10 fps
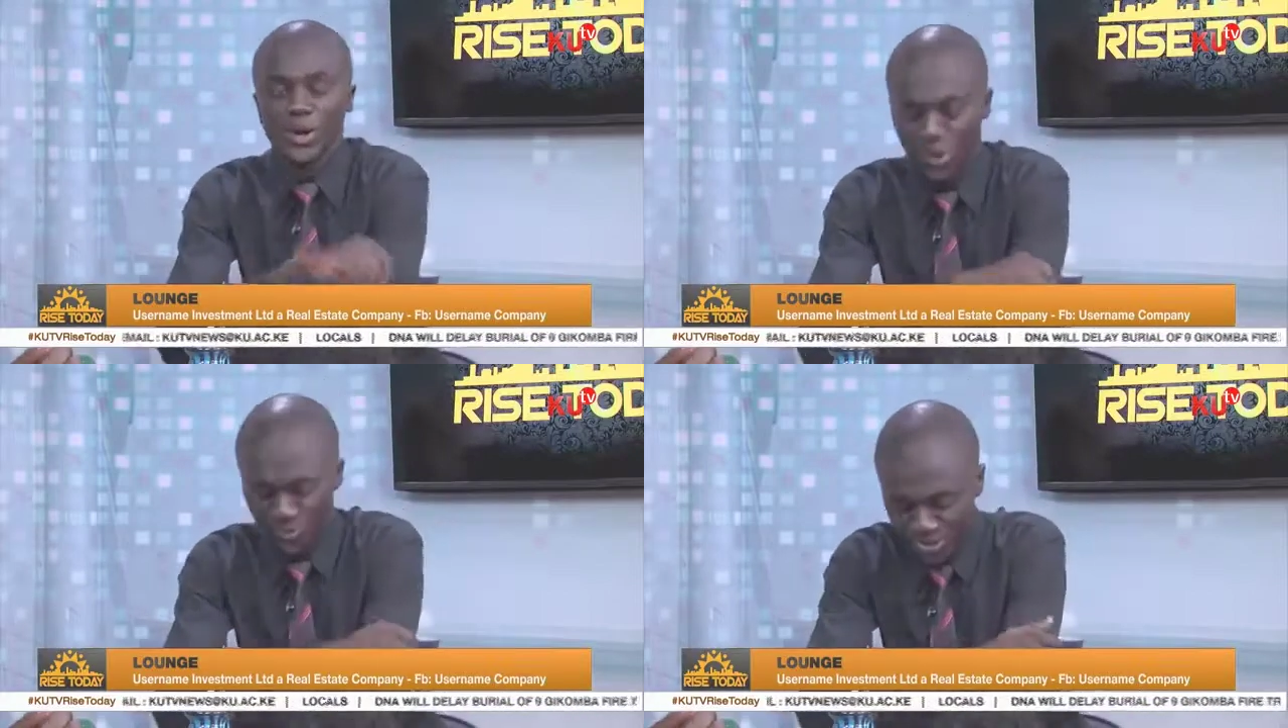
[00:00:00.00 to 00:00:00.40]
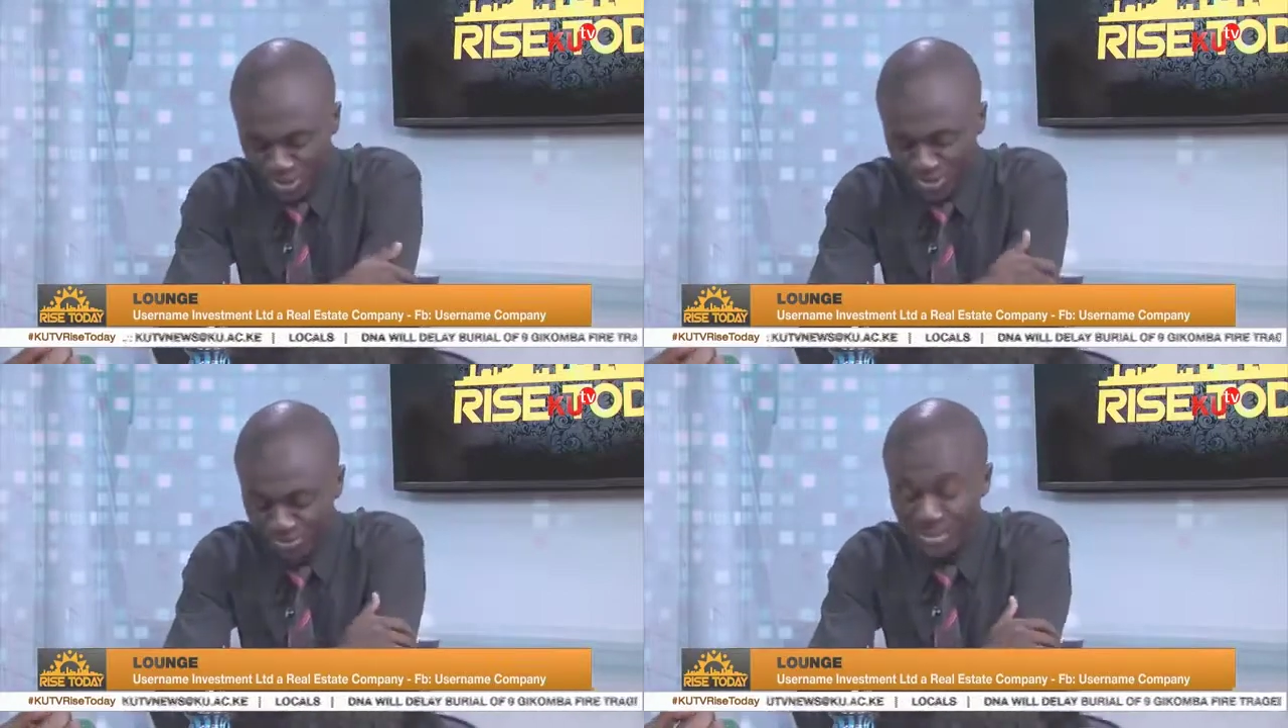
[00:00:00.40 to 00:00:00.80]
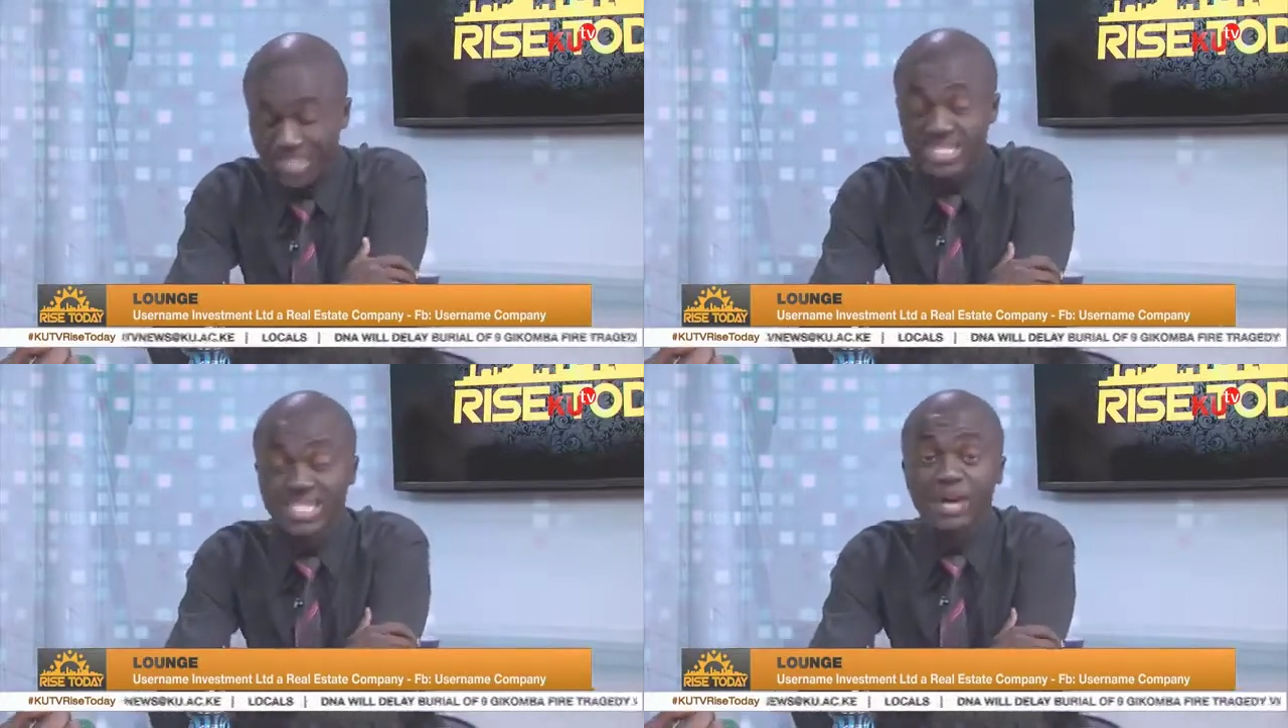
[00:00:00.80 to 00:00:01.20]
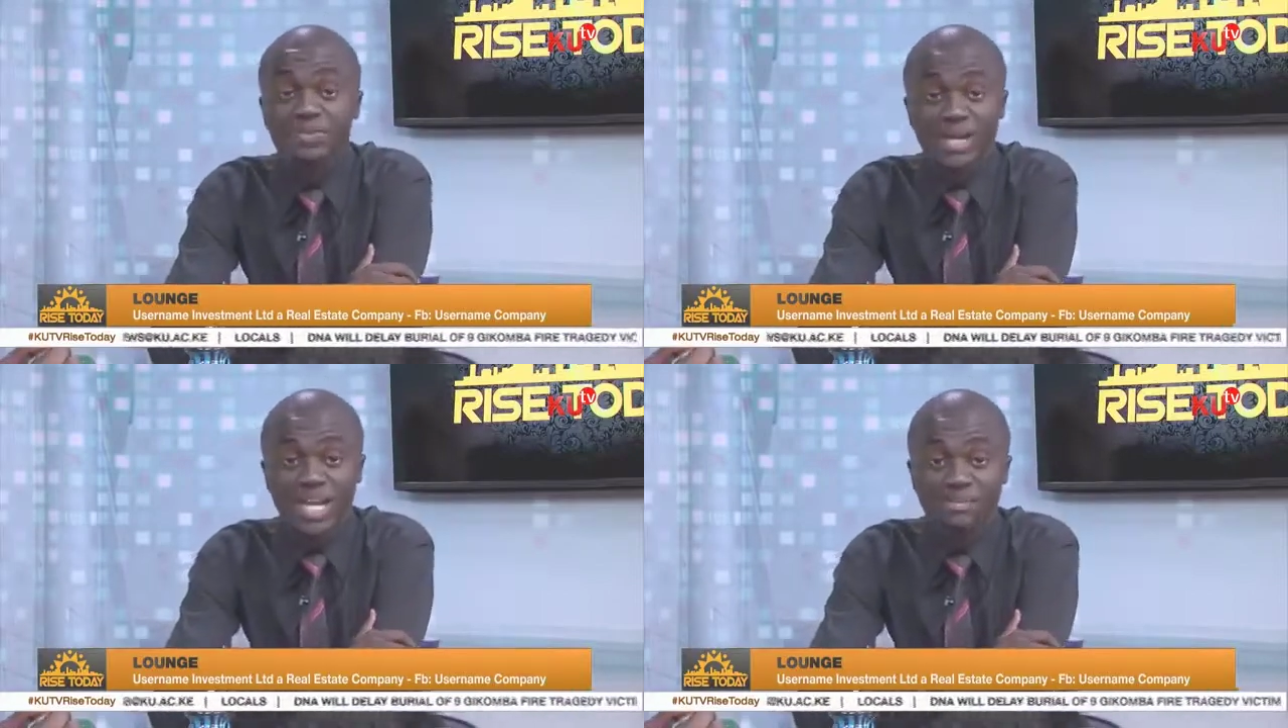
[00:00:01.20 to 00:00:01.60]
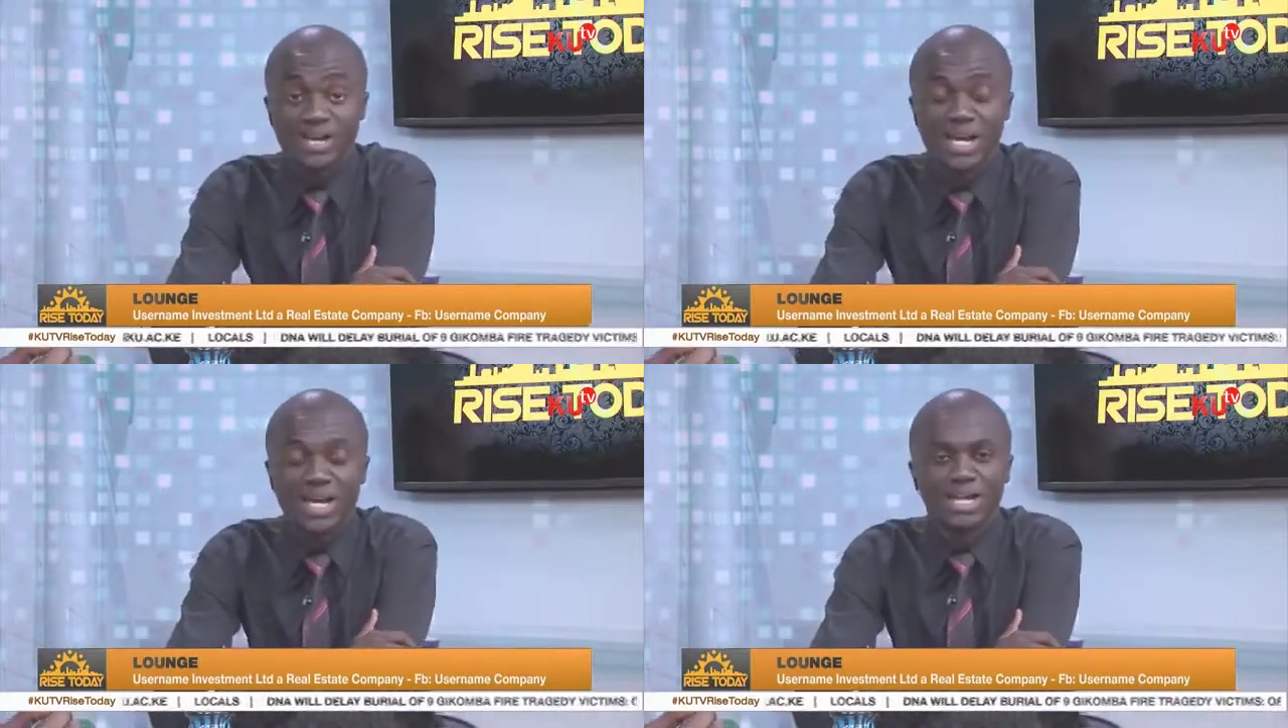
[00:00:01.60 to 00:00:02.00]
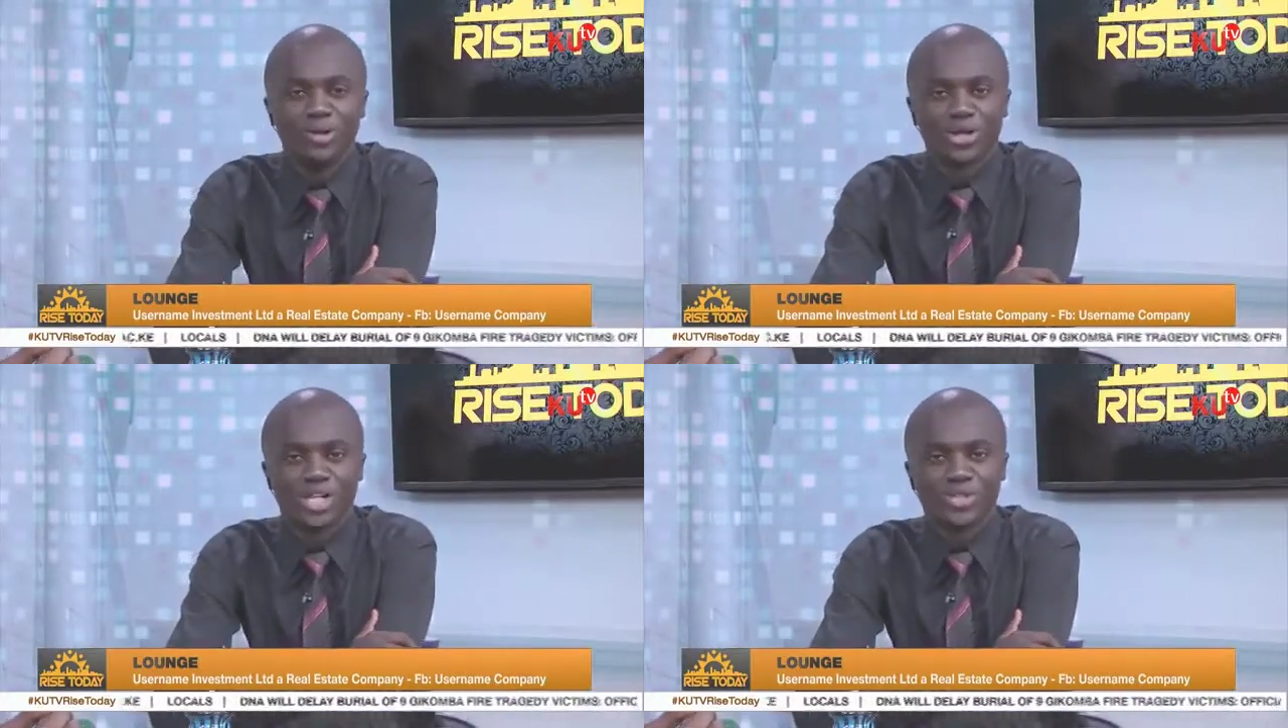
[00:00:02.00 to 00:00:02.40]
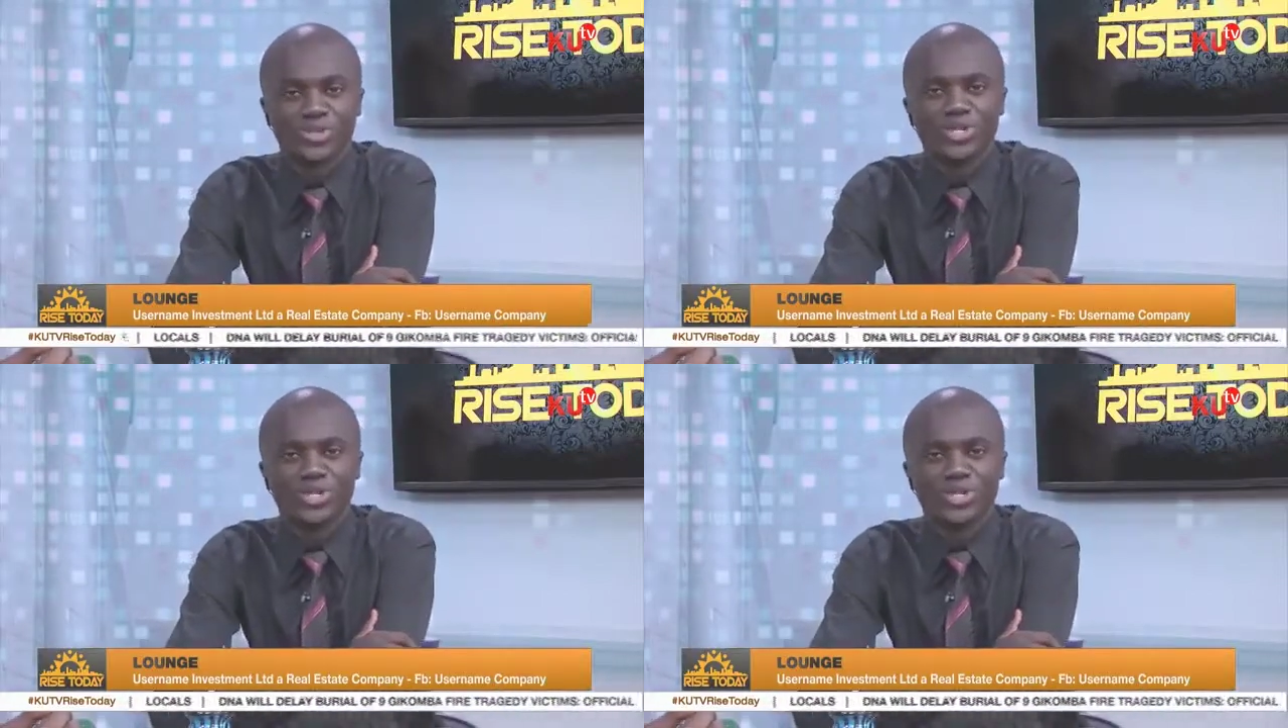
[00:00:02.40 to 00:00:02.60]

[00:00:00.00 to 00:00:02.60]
option in various prime locations.